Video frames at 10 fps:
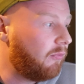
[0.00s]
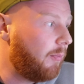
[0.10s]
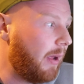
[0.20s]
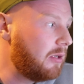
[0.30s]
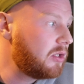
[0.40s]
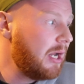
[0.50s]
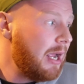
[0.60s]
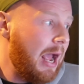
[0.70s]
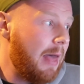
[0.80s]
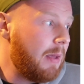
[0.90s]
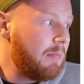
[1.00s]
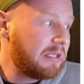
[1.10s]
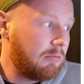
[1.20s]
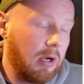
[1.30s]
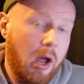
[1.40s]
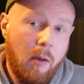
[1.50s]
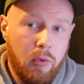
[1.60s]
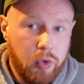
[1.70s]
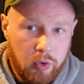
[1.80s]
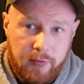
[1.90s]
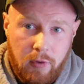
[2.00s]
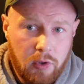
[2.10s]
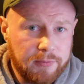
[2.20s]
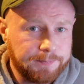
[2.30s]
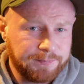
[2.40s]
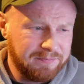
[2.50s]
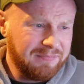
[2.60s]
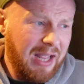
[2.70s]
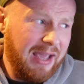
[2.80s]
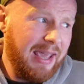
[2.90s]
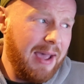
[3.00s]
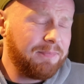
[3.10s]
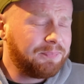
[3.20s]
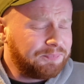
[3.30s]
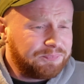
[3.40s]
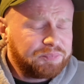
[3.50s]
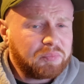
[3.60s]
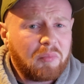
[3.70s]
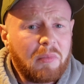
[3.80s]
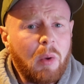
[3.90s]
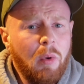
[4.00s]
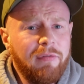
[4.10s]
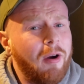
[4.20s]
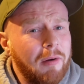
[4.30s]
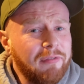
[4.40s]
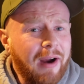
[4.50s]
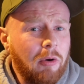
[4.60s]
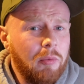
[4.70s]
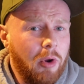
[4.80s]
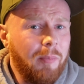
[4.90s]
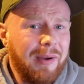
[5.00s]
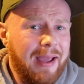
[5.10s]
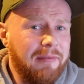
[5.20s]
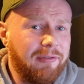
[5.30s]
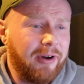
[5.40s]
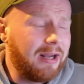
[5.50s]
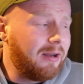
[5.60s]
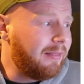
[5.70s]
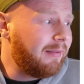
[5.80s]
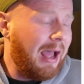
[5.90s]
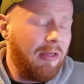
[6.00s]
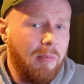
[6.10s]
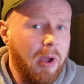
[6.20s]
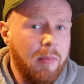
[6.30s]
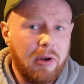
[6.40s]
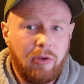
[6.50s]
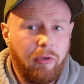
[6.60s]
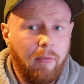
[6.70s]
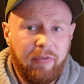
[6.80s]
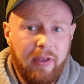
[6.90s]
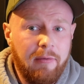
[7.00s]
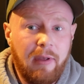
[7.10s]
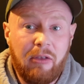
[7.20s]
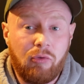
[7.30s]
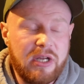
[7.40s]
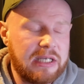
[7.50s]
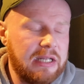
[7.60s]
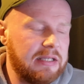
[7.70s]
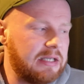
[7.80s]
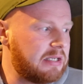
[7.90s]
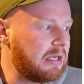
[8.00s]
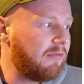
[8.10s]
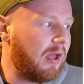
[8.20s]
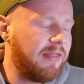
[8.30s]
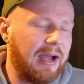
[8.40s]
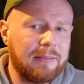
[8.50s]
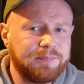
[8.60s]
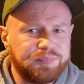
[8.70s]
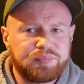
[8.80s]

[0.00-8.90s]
off the bench. And then Mr. Reliable, George Ford. Again, with Owen Farrell not playing for England at the moment, because obviously his reasonings and stuff like that,